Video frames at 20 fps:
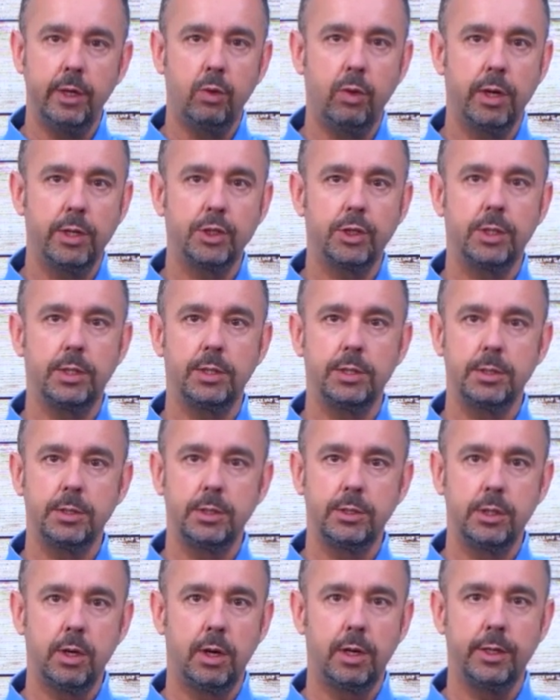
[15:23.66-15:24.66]

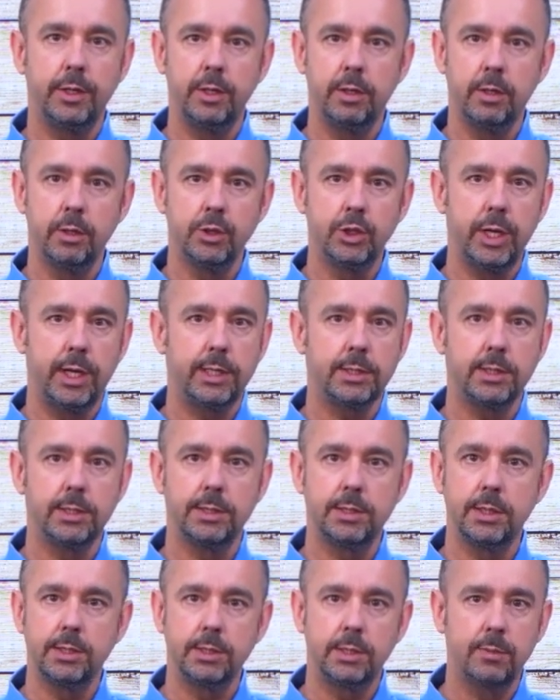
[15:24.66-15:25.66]
questions, talk to your
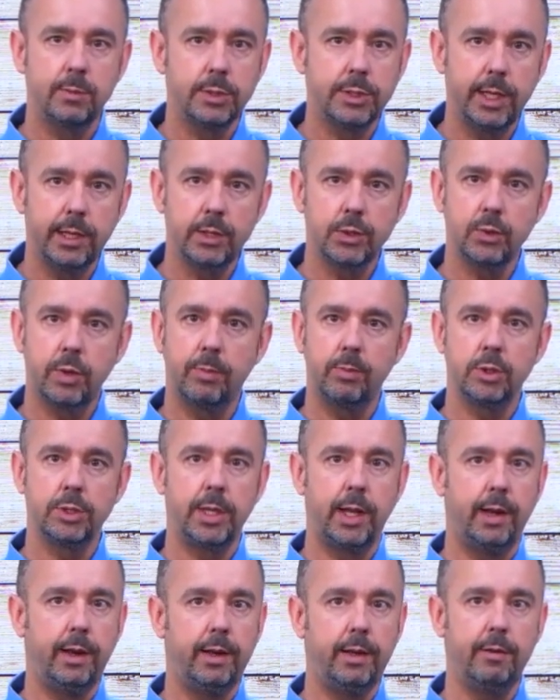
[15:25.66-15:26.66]
Jackson System sales
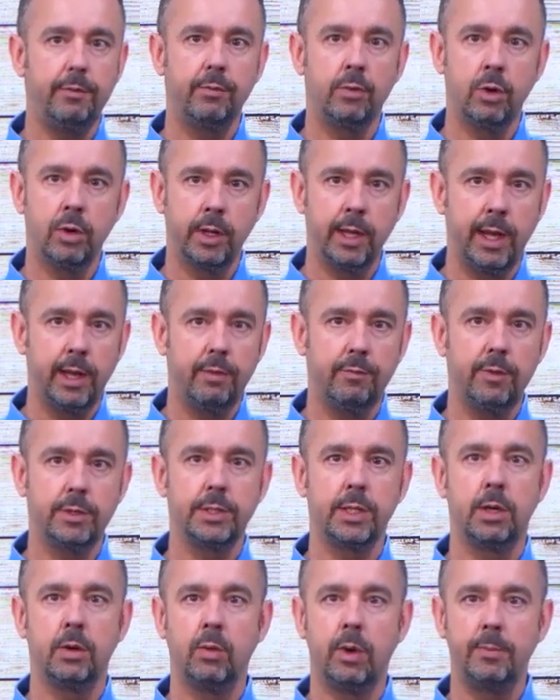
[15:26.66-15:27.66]
representative or again,
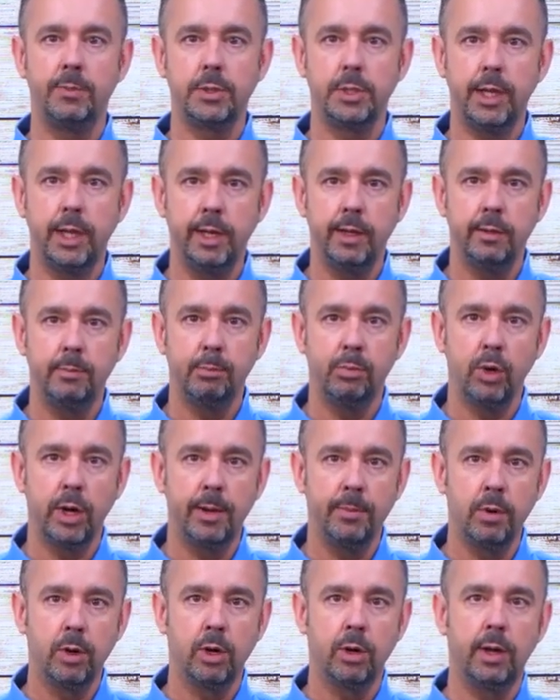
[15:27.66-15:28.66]
visit our website at
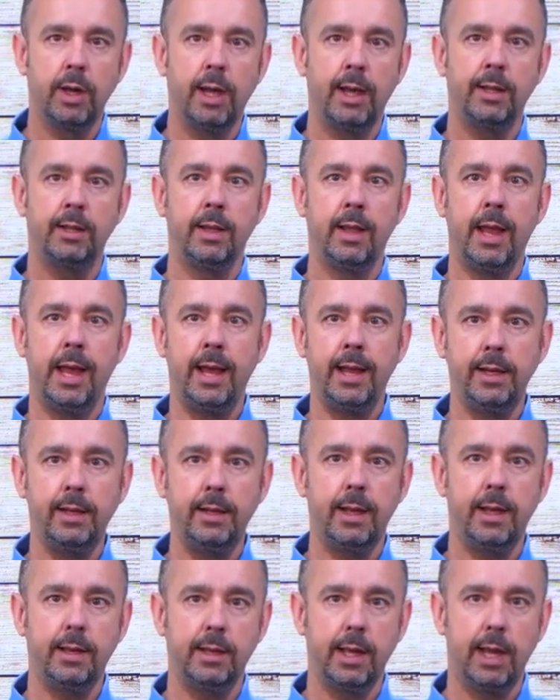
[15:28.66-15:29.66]

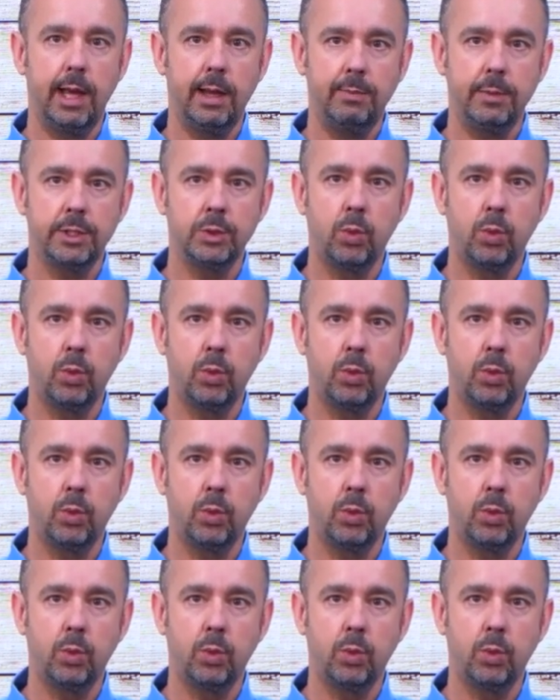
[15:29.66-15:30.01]
braeburnonline.com.